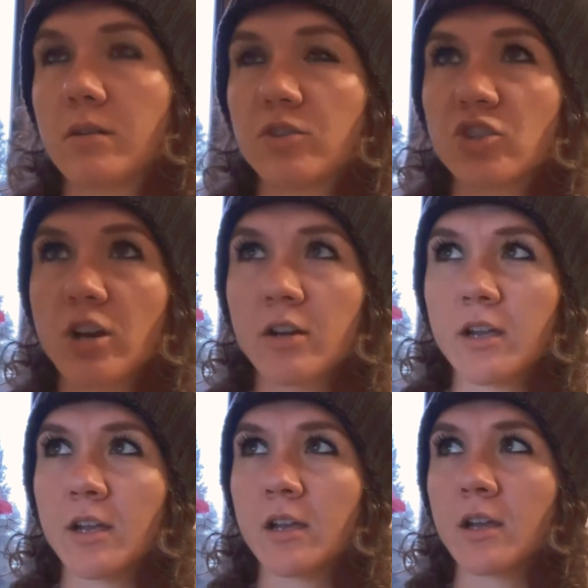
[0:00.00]

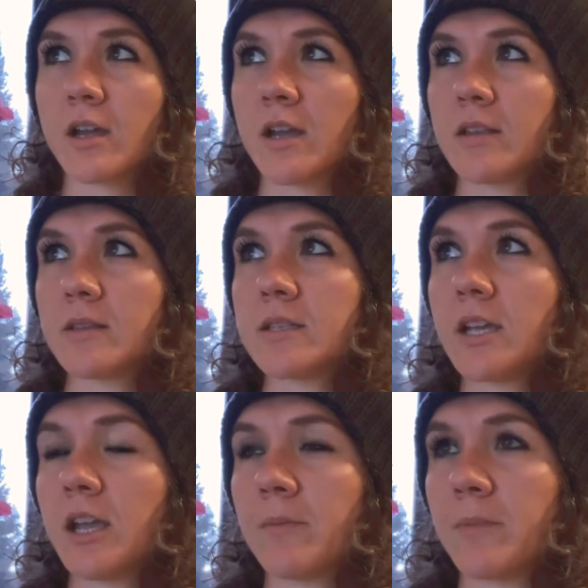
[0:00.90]
chalking and
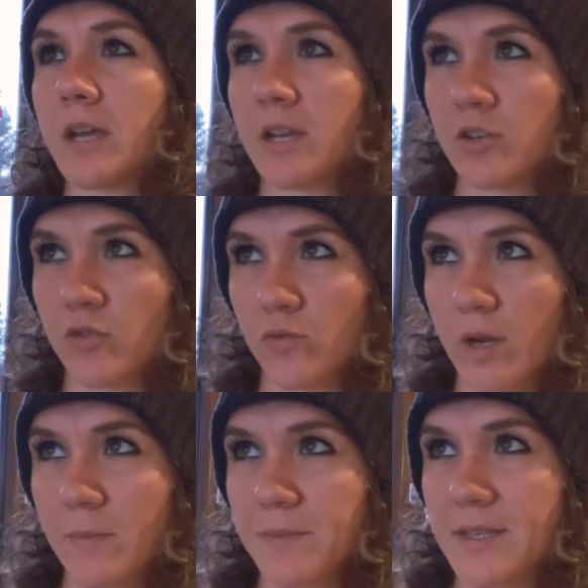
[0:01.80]
tape and
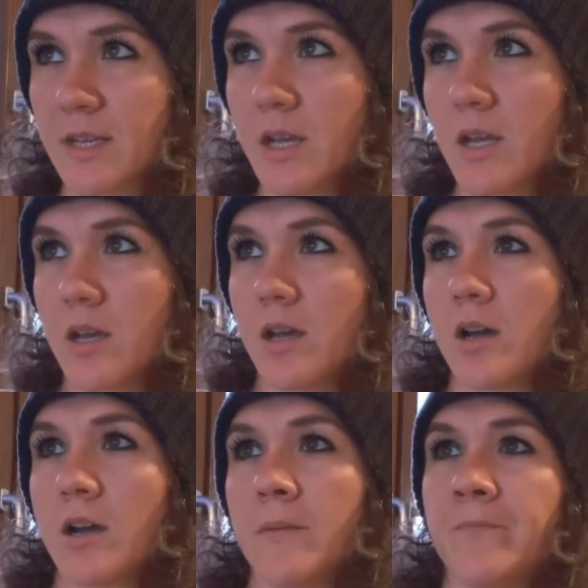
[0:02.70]
grips.
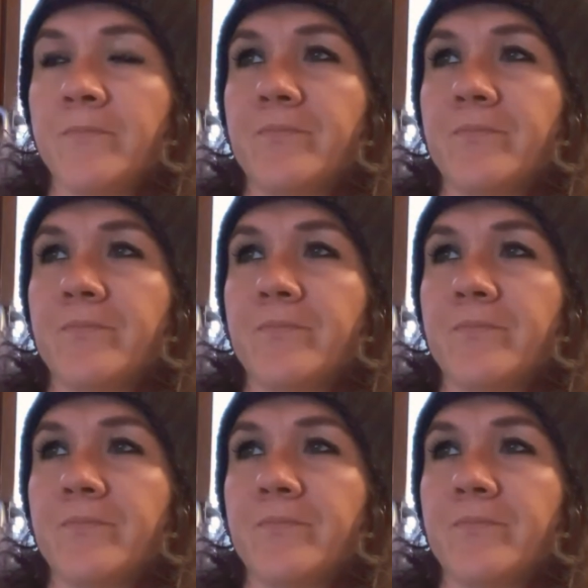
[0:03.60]
But